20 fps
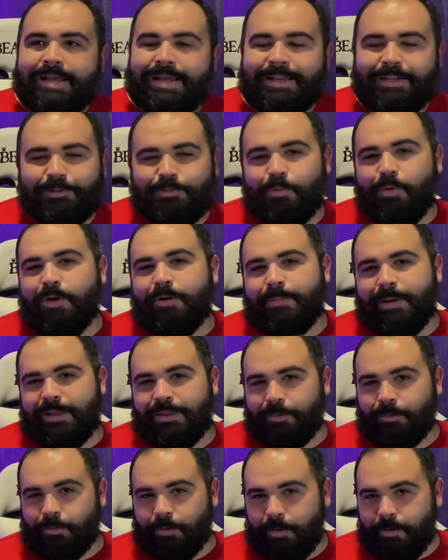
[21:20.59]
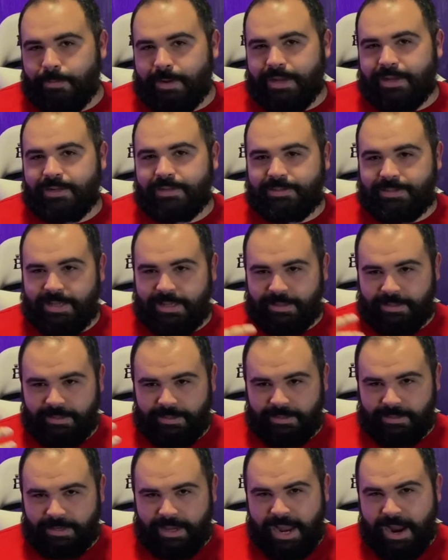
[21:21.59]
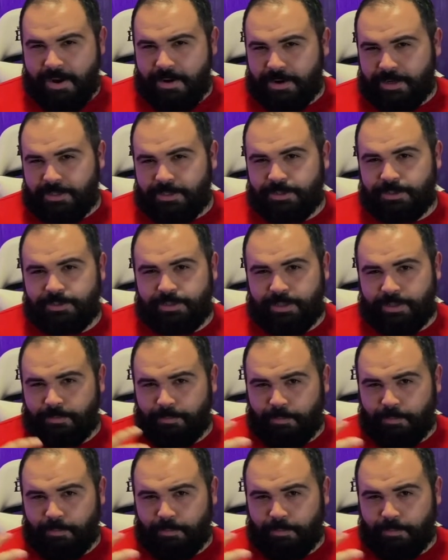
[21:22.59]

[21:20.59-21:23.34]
it's more about the romance and the characters and the